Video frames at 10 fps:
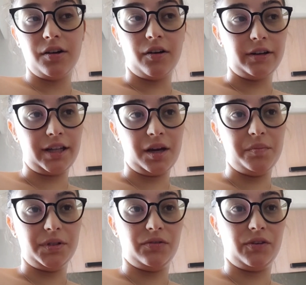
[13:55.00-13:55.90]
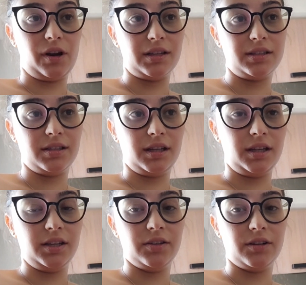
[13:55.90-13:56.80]
on campus, if you're not
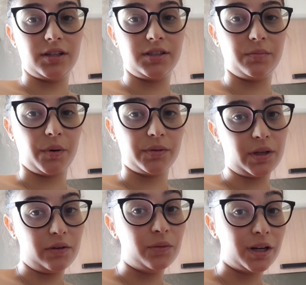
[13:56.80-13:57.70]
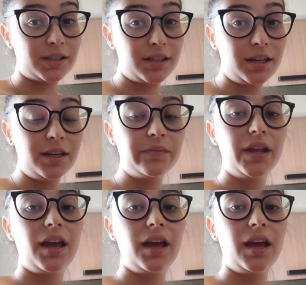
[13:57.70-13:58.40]
studying, you're not supposed to have work study.